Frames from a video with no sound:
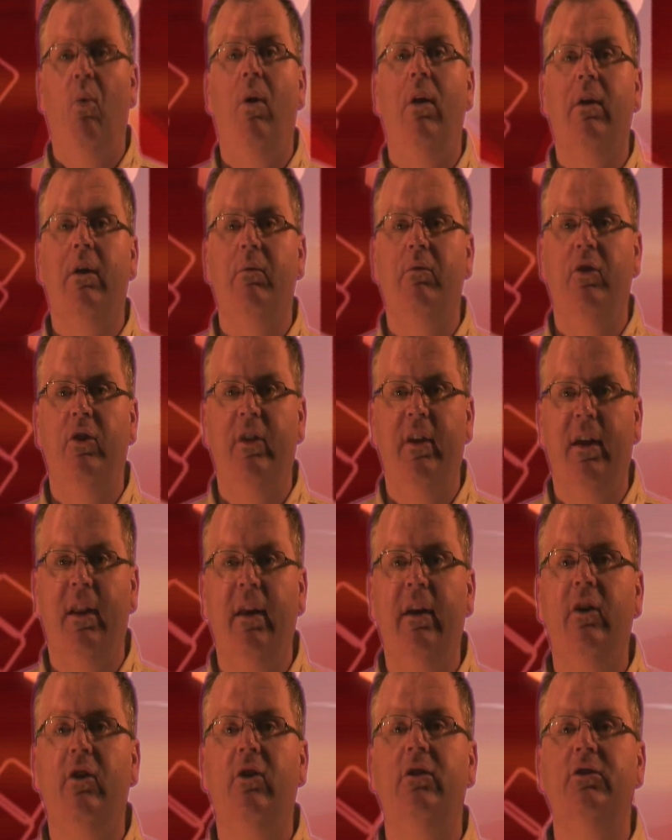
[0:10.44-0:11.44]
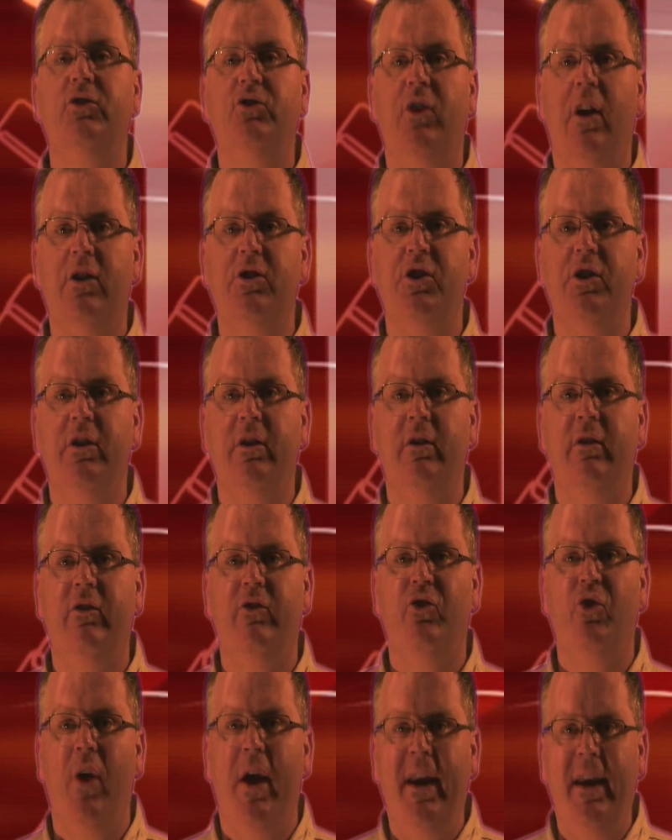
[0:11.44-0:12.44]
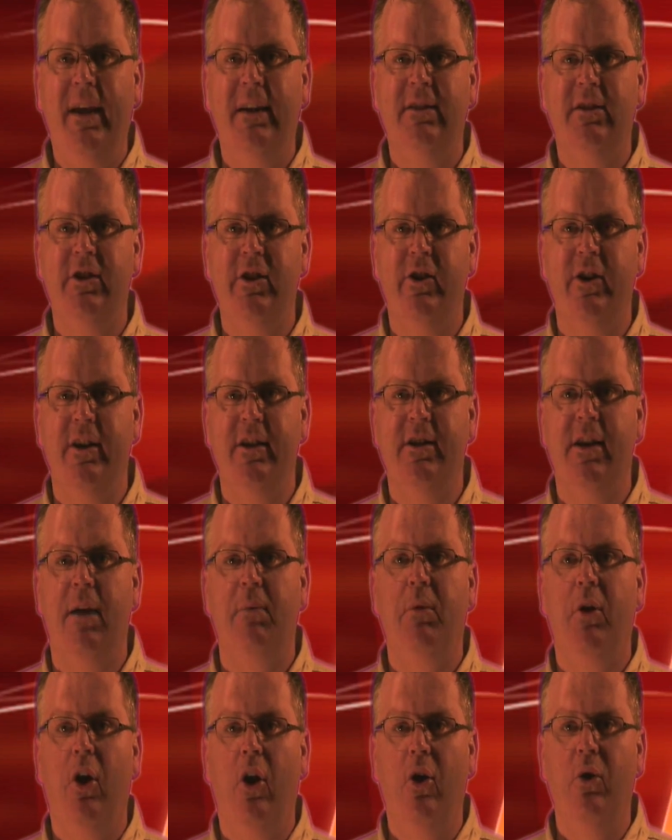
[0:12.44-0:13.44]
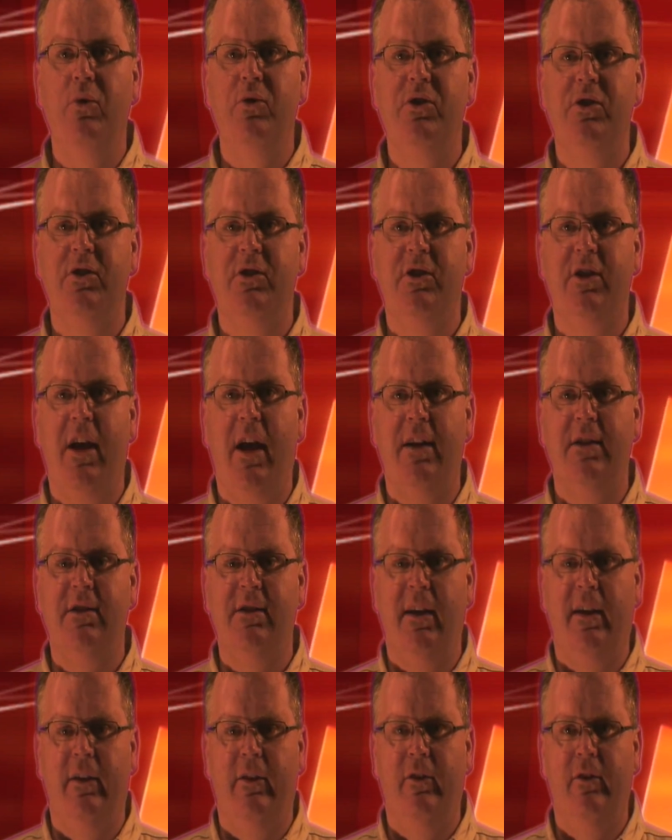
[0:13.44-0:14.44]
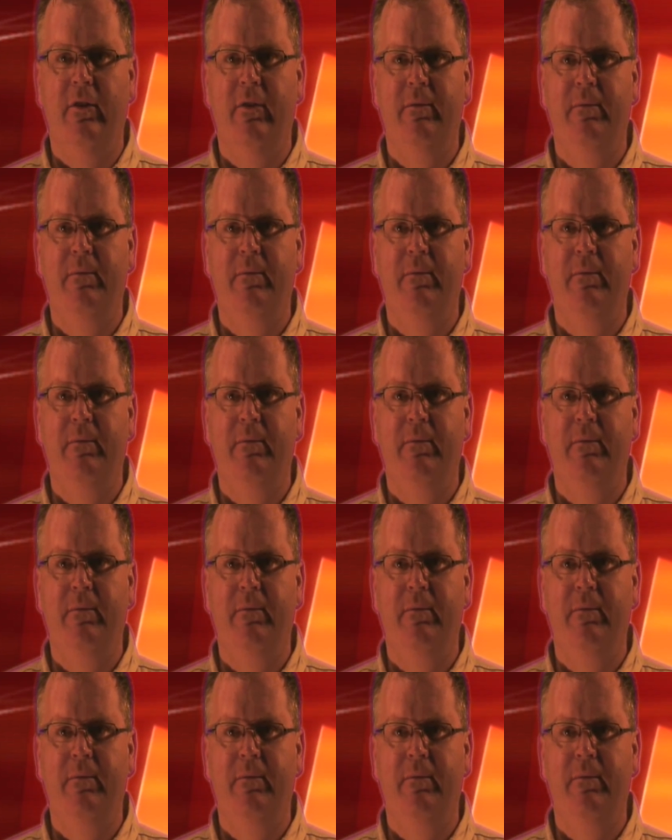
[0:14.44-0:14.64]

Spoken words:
Welcome to the Clinical Instruction Training Series. I'm your host, Scott Saylor.